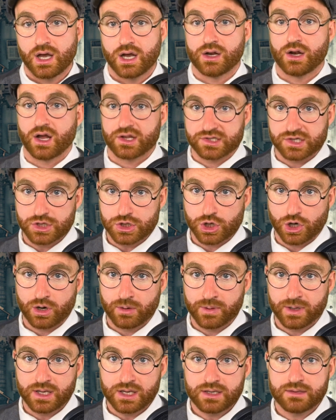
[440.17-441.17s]
Nazi
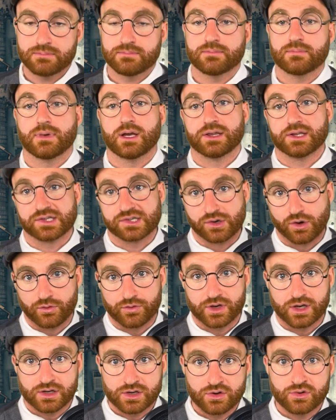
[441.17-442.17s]
Germany and the
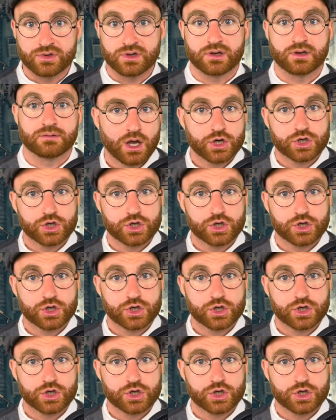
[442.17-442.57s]
Soviet Union.